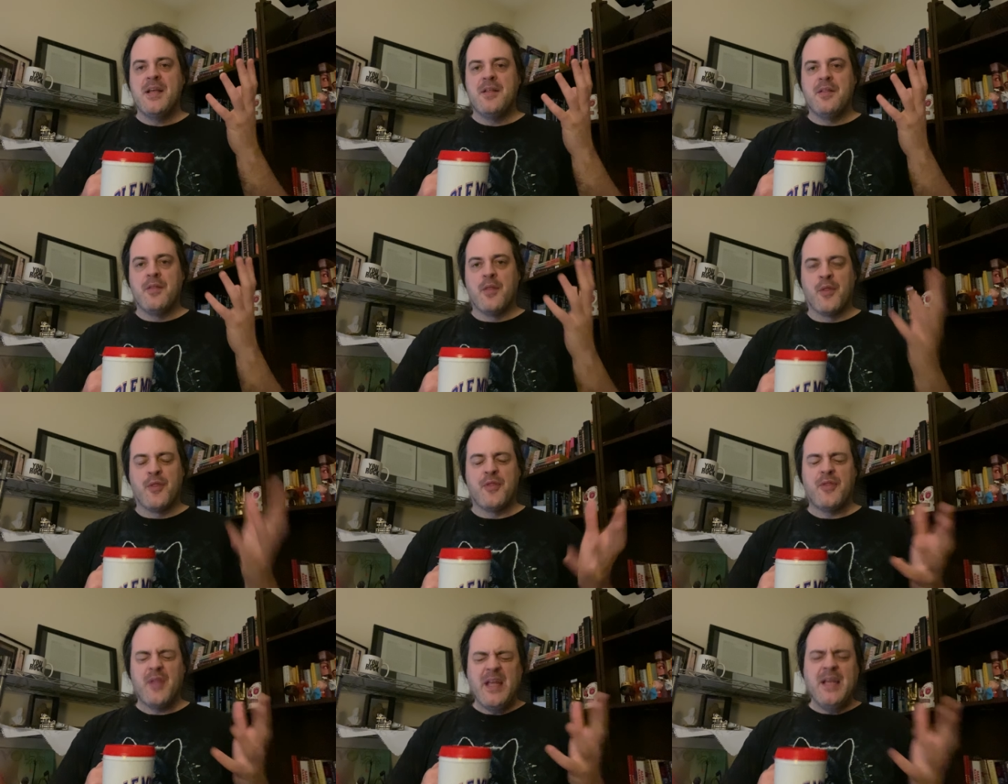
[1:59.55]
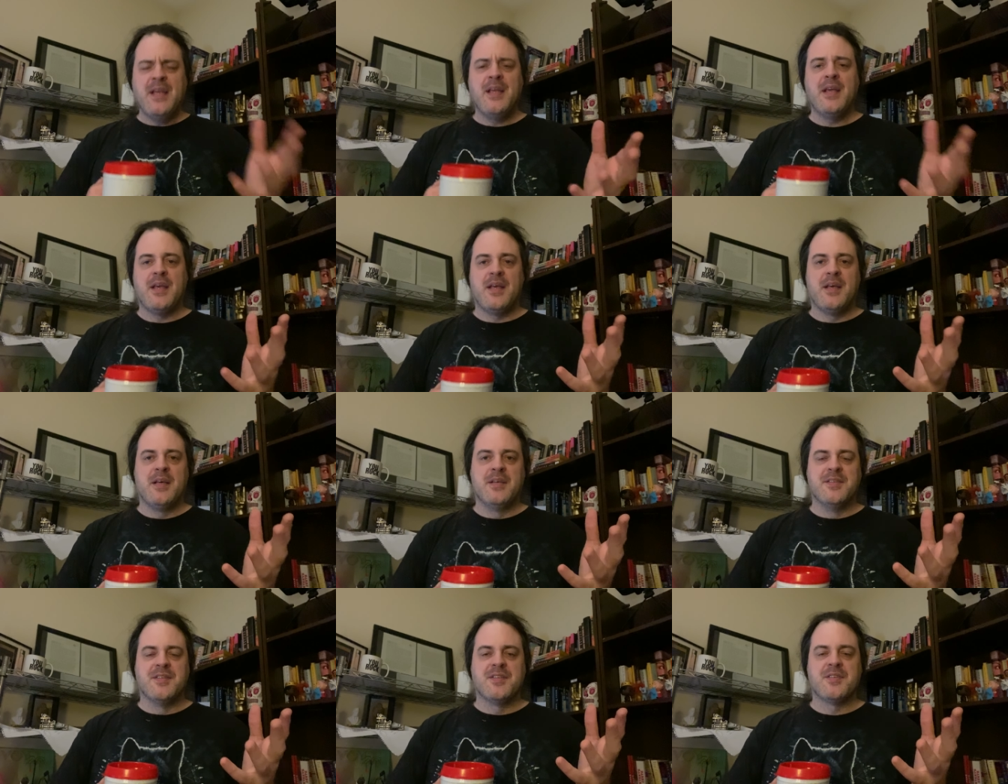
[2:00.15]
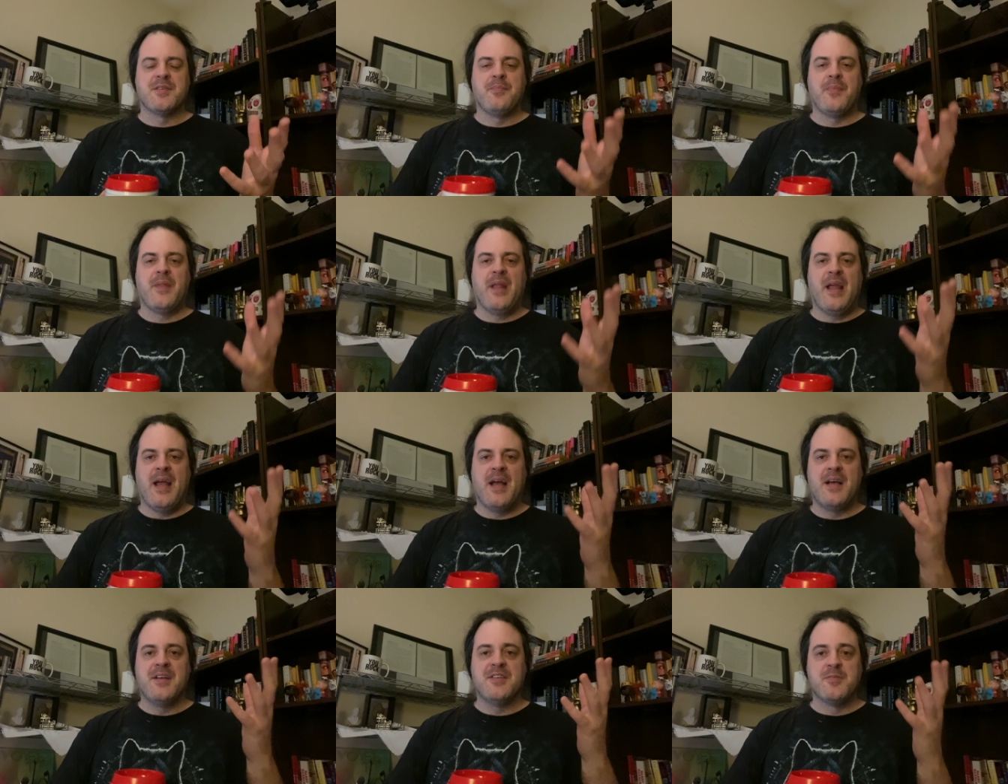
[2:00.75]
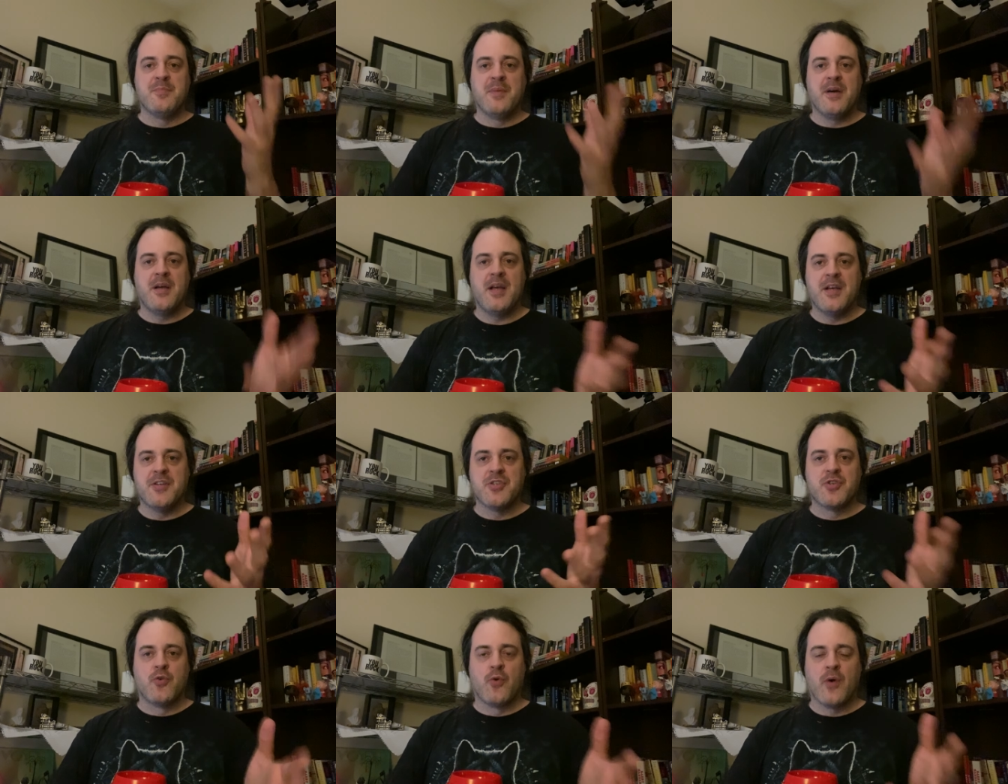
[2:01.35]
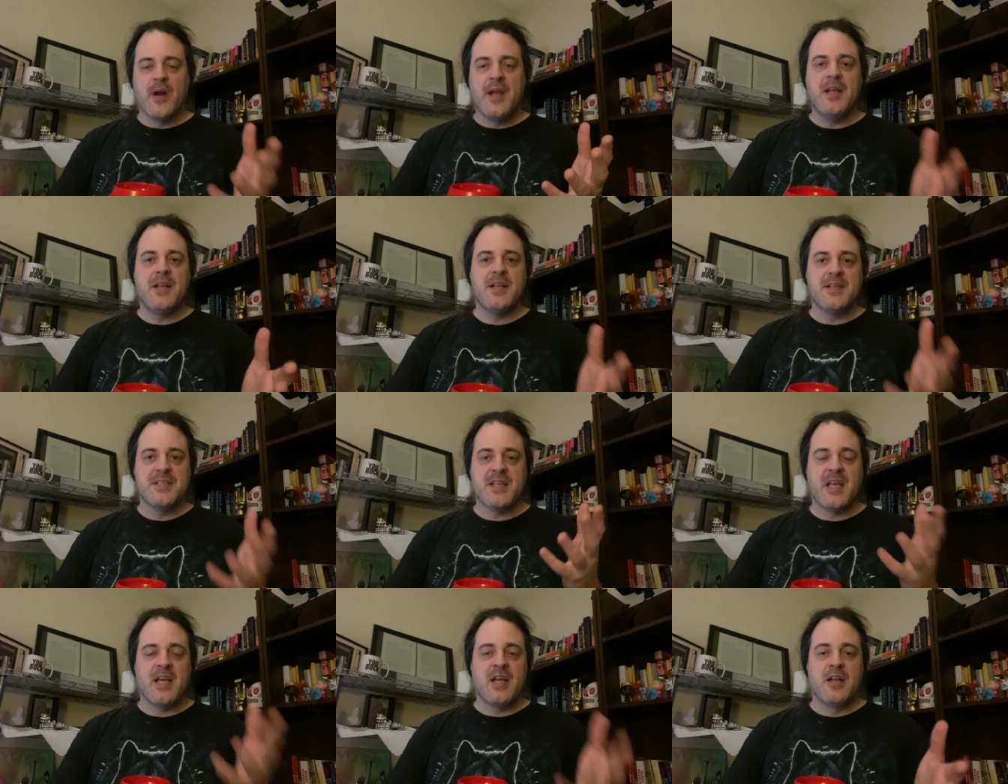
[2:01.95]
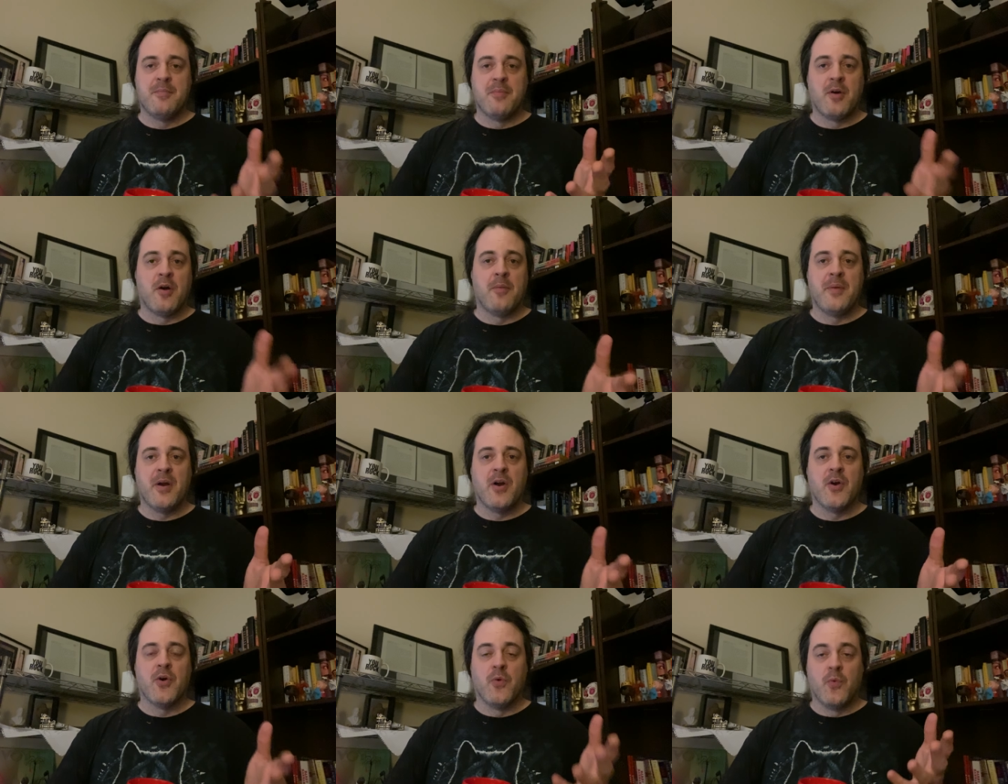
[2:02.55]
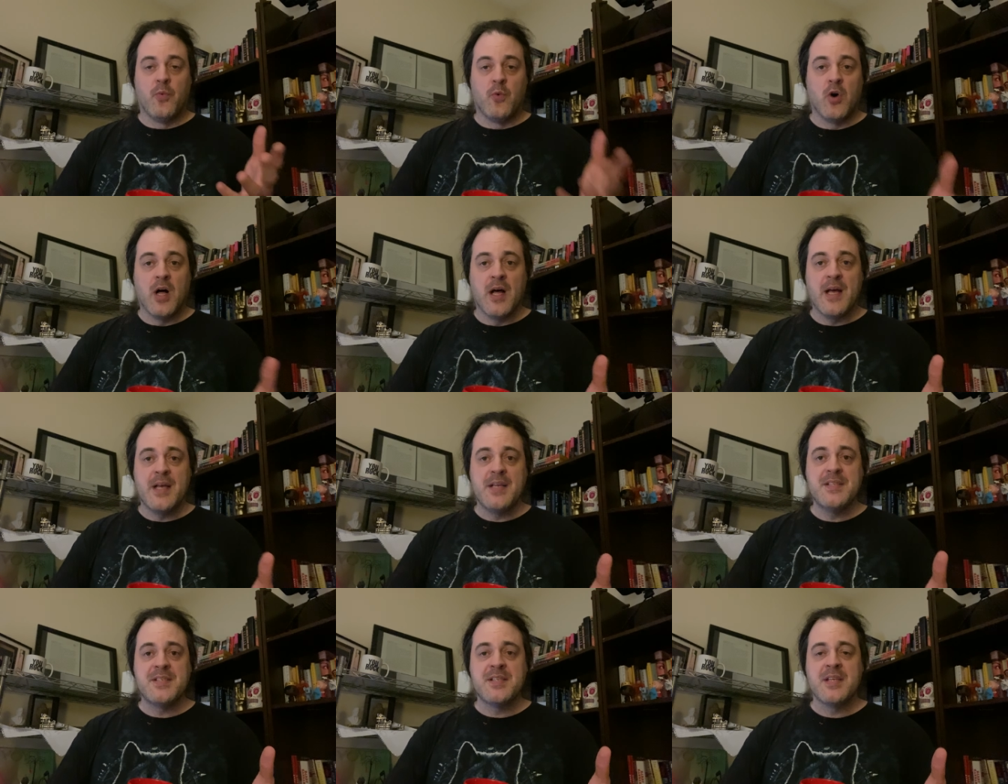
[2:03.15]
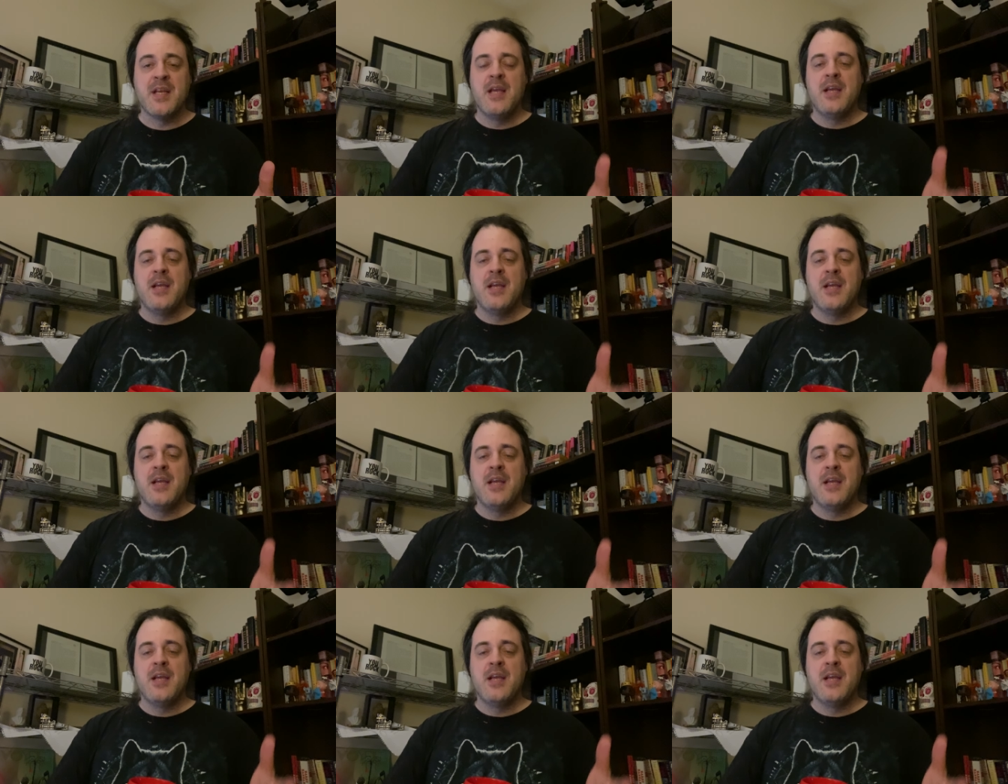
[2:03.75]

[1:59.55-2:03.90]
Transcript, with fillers: the thing is, as, mu- as great as Hanna-Barbera was,